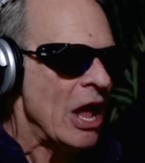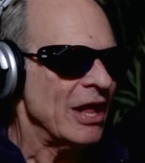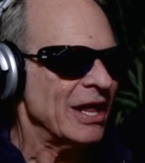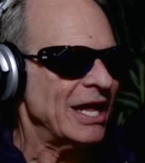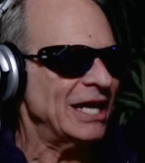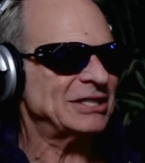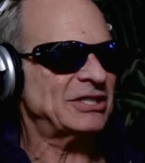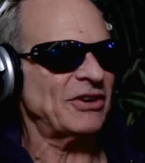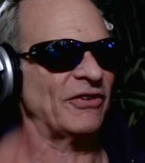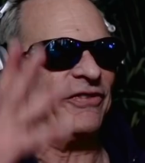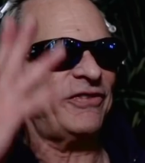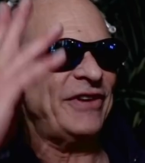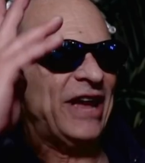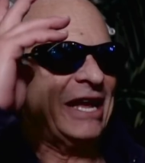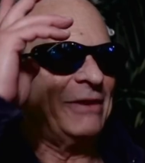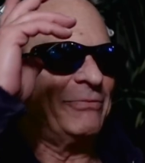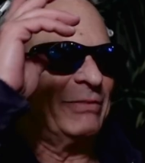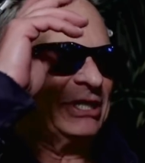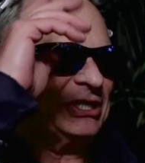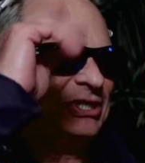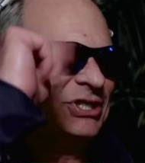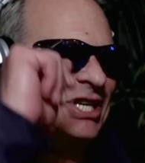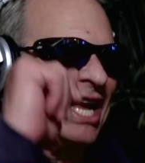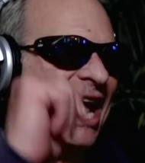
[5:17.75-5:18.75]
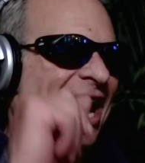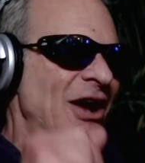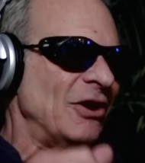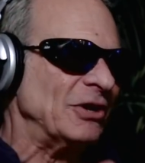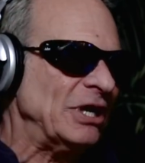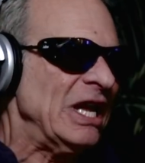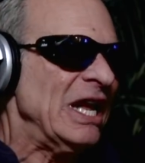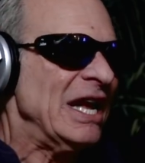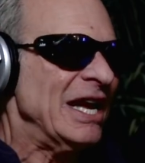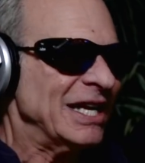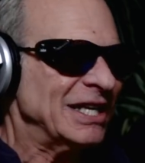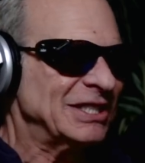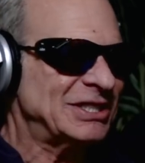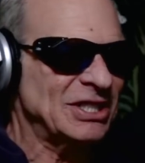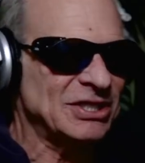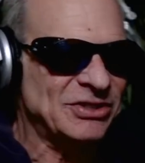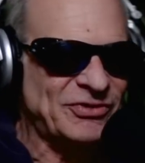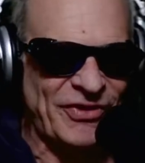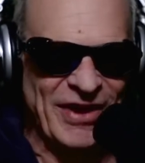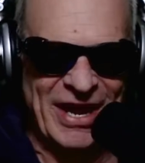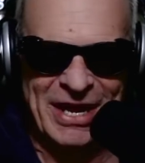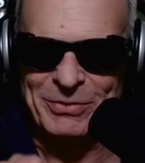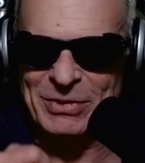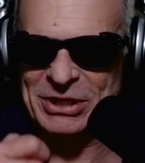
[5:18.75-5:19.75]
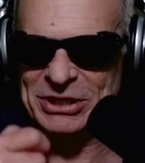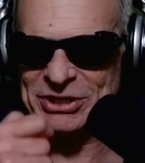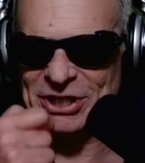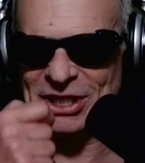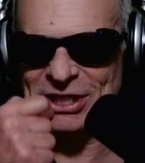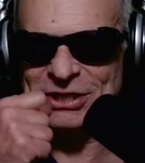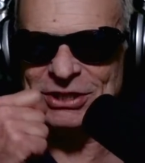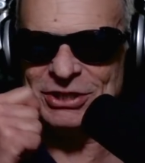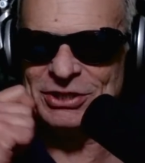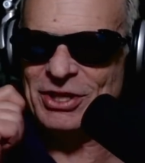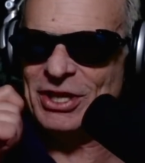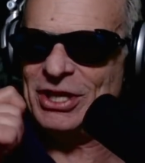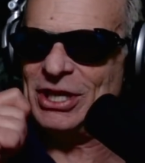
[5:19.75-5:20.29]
That's a famous sound. It's as famous as